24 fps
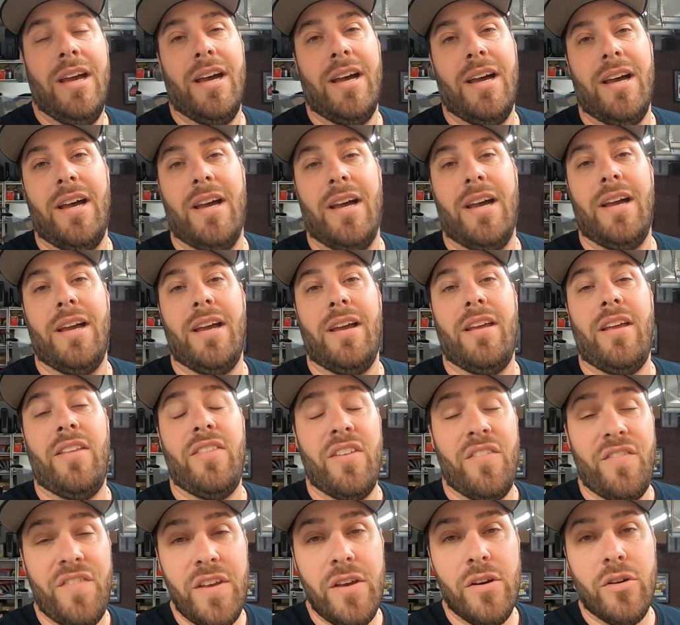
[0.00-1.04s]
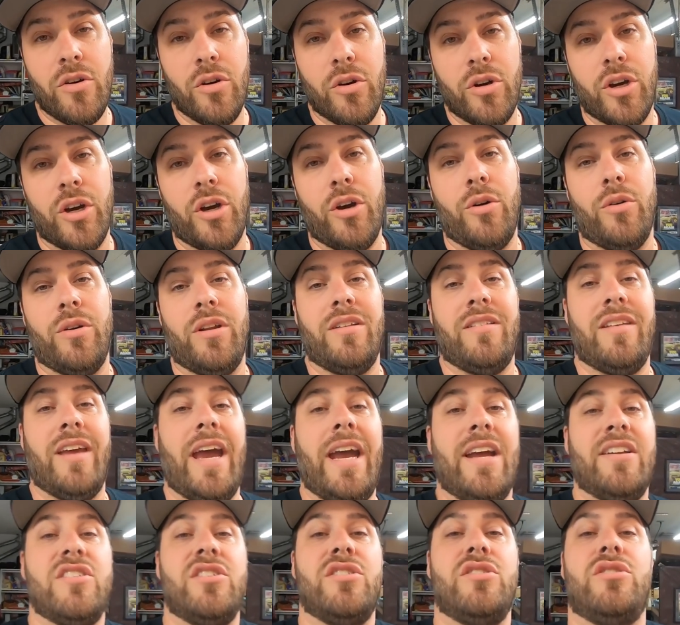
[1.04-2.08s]
uh, in the vehicle code
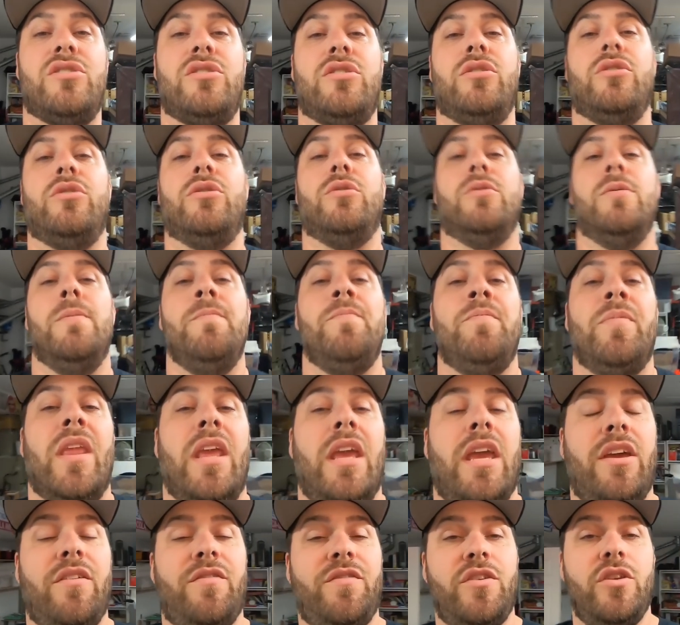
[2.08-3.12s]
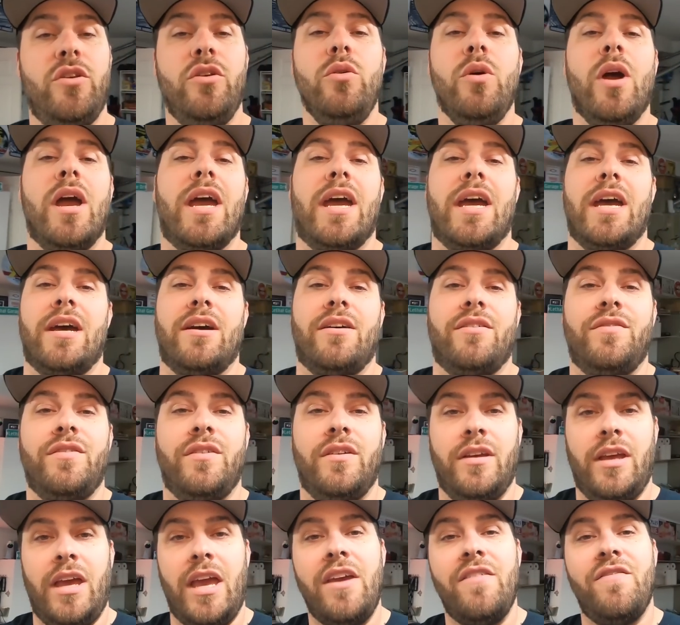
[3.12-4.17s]
attaches to, if you
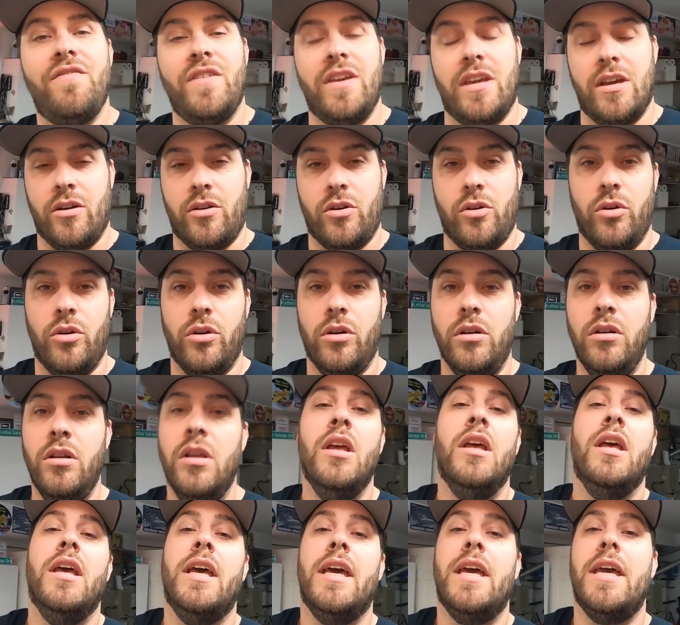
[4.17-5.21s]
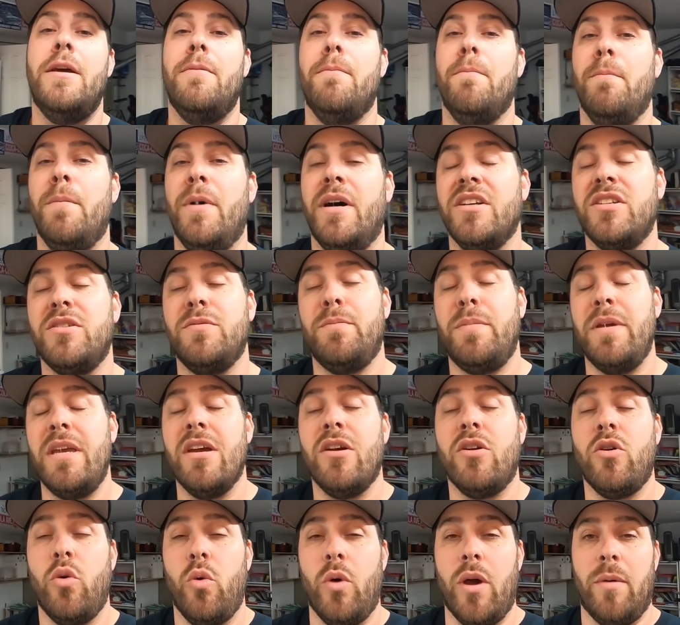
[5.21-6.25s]
have a vehicle, it must
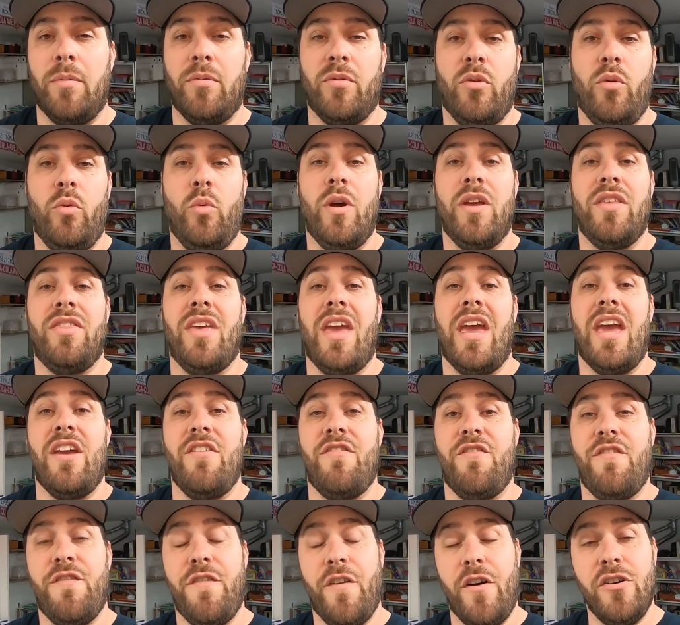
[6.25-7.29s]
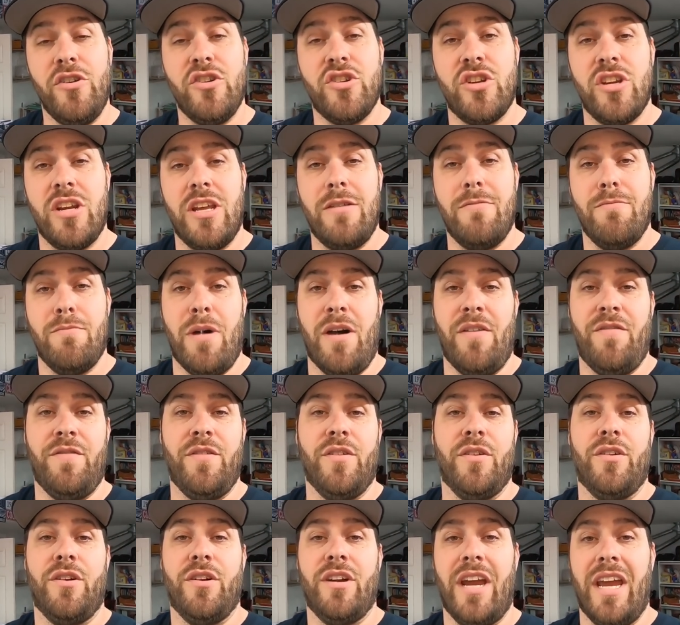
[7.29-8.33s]
be equipped with a functioning
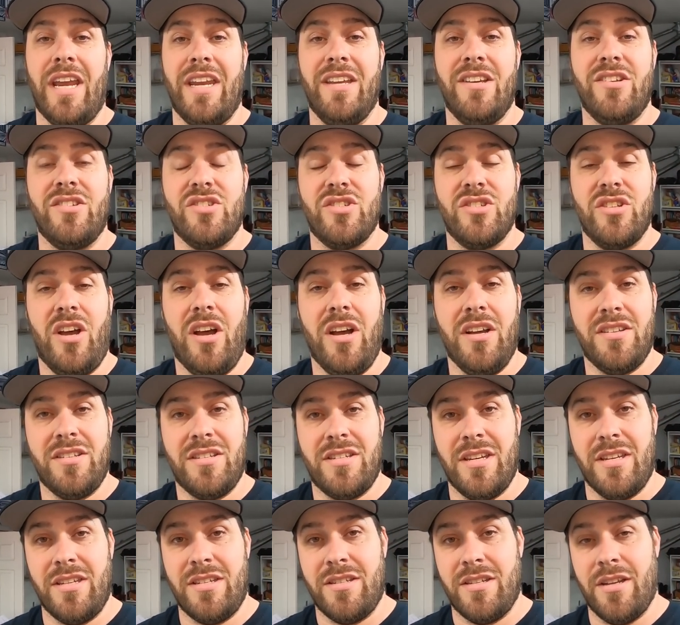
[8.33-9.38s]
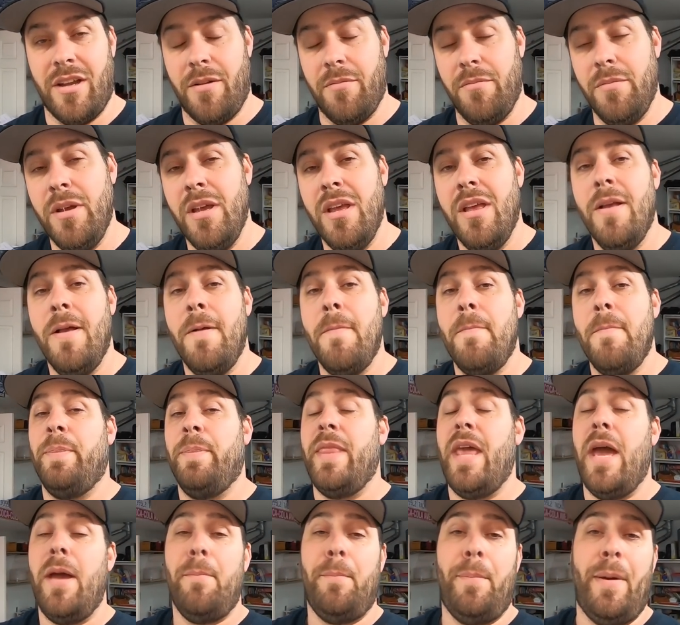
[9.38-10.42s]
muffler and exhaust system
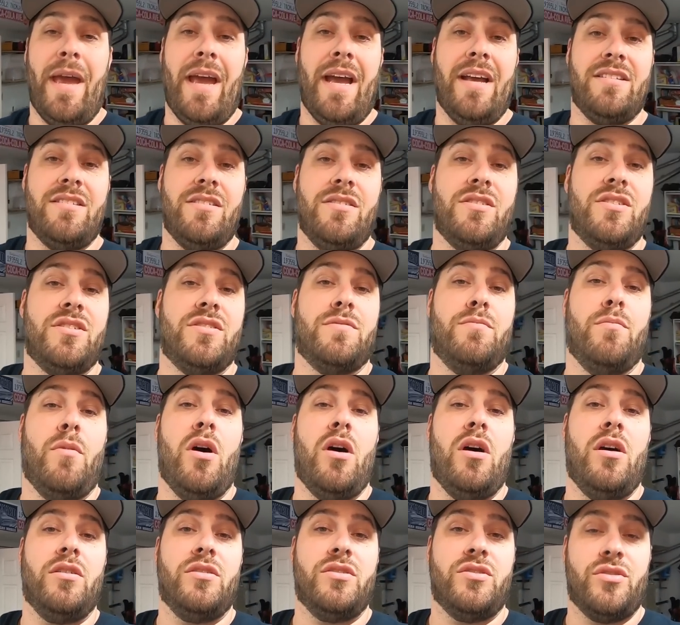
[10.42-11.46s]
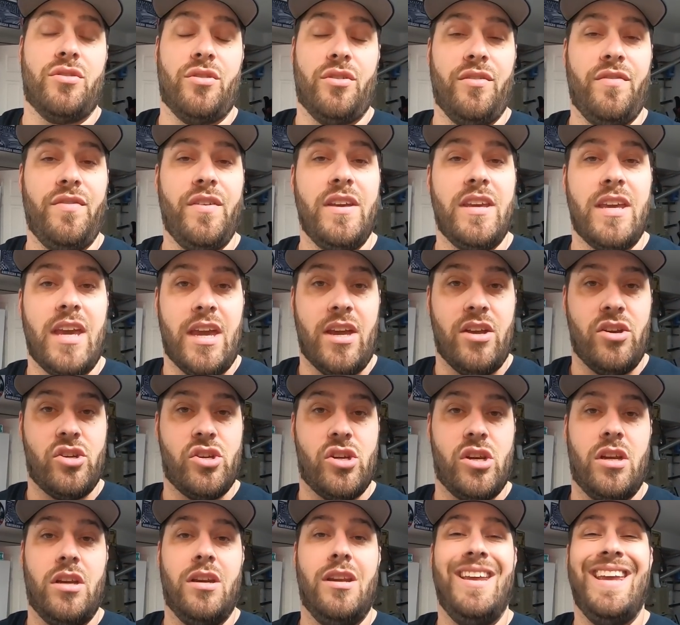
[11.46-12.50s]
that passes smog
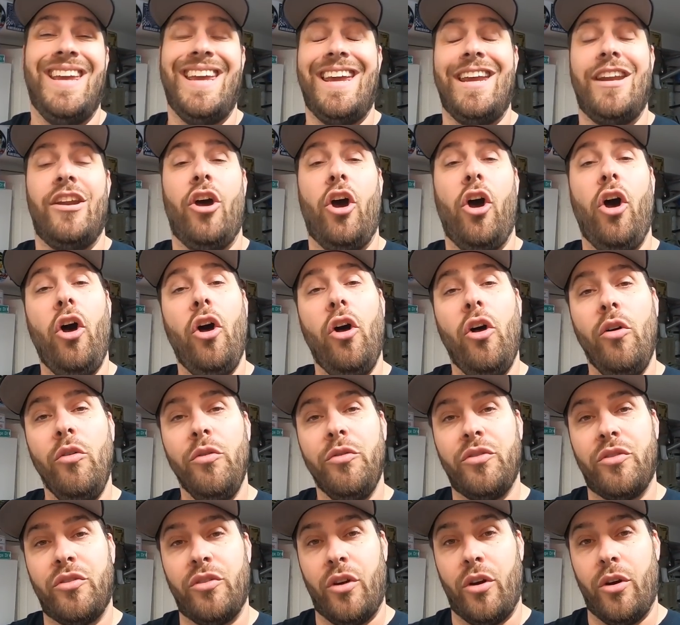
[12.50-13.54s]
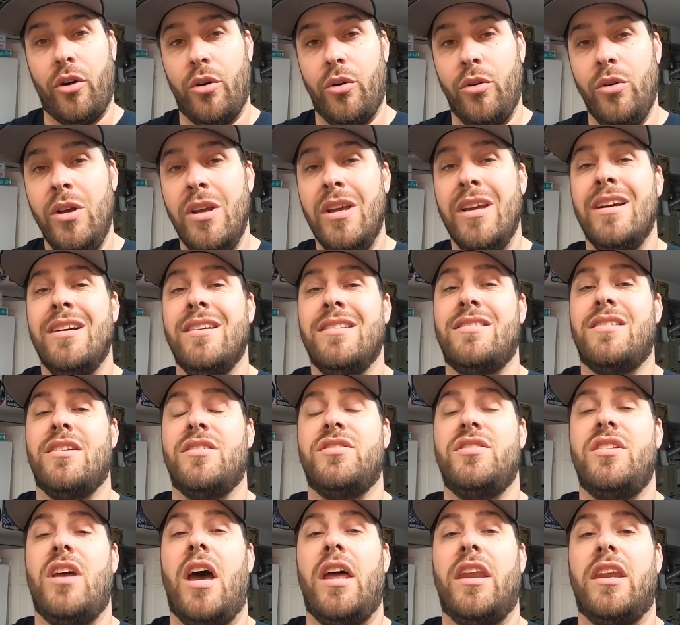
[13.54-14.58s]
certification and also
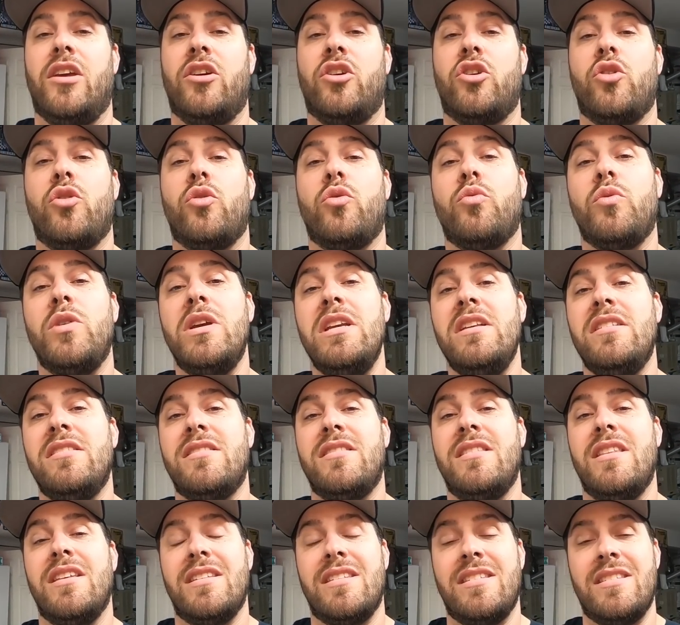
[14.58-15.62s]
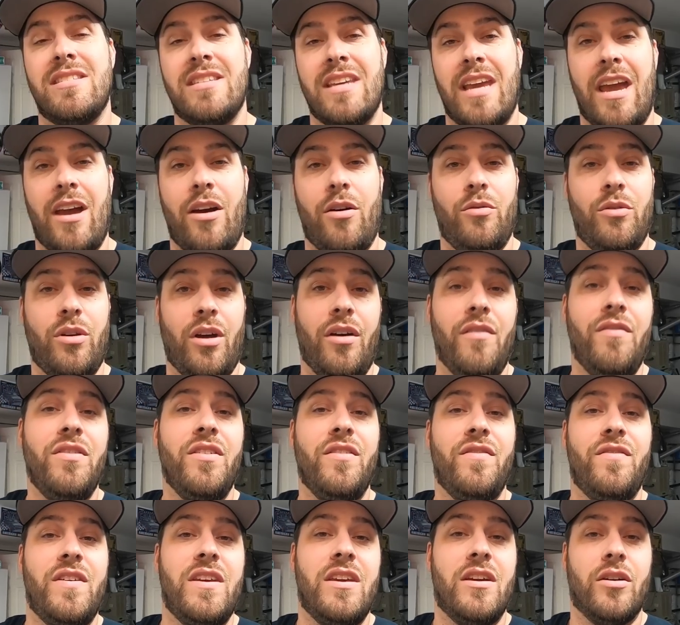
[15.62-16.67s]
does not increase the sound of
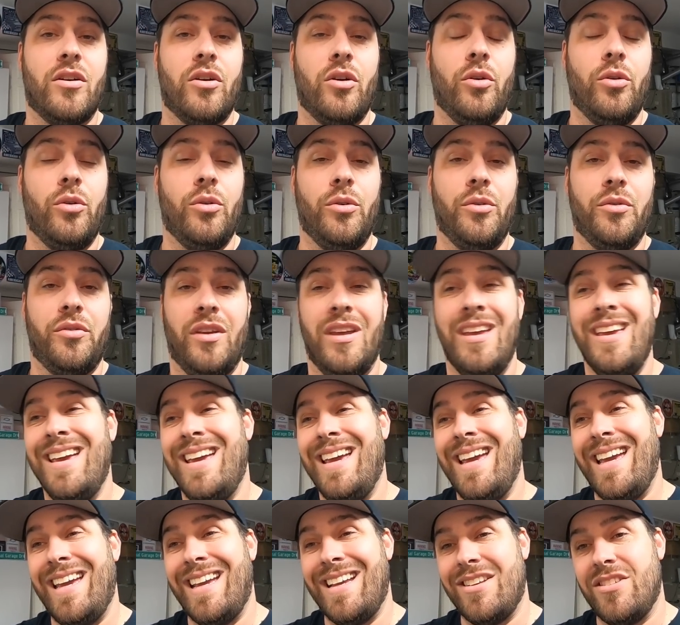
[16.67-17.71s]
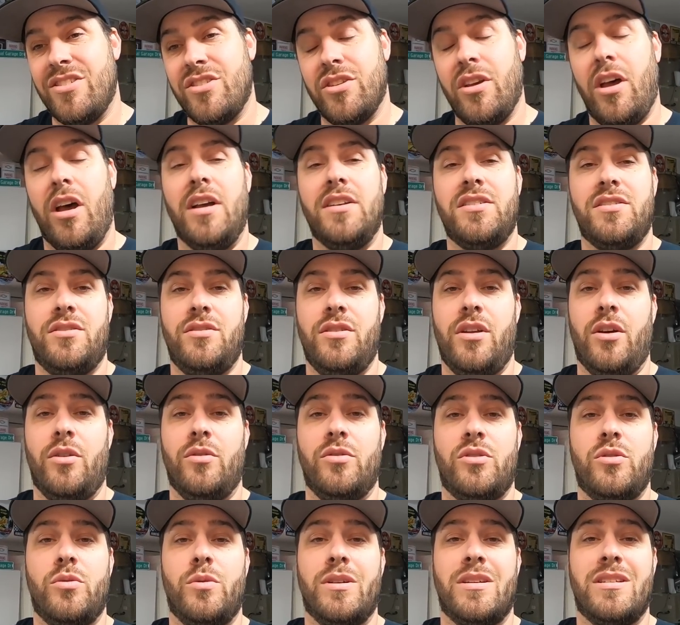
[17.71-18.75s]
the vehicle's exhaust
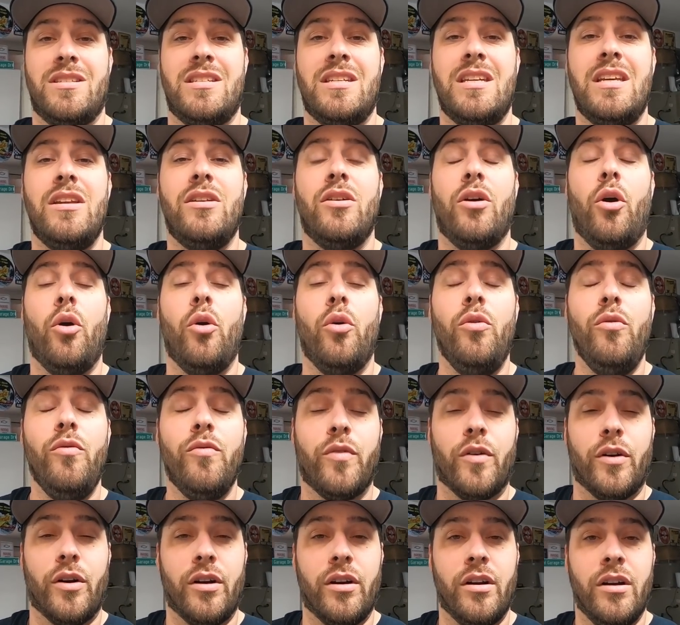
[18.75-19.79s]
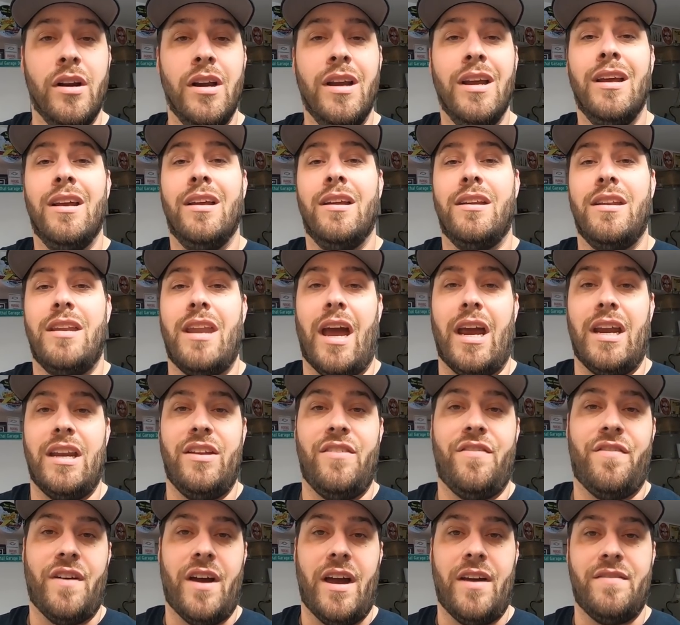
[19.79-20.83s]
note to exceed over
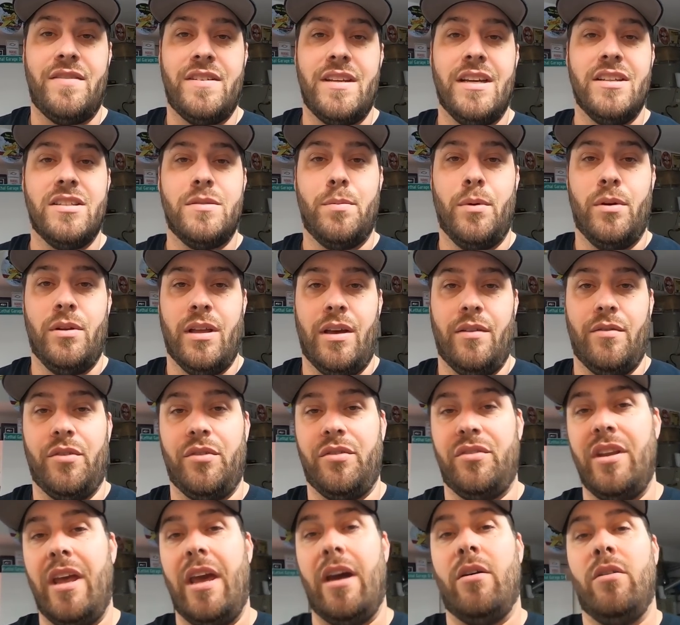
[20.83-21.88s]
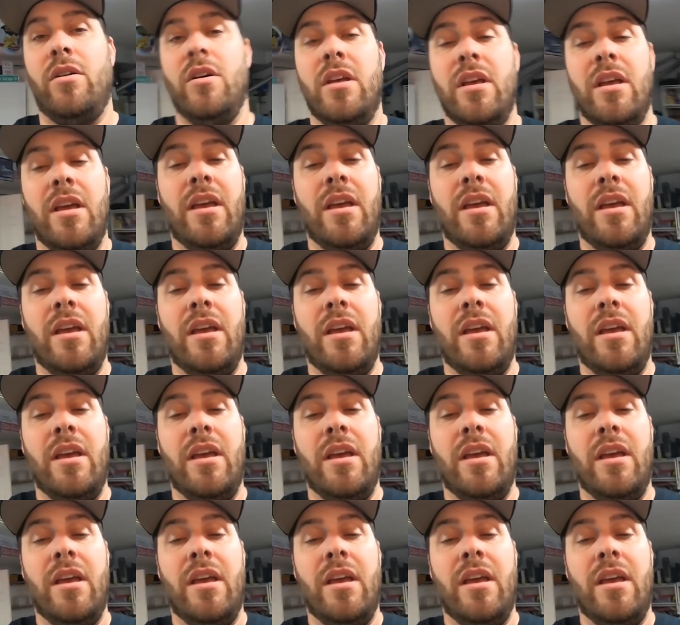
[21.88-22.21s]
ninety-five decibel levels. Now,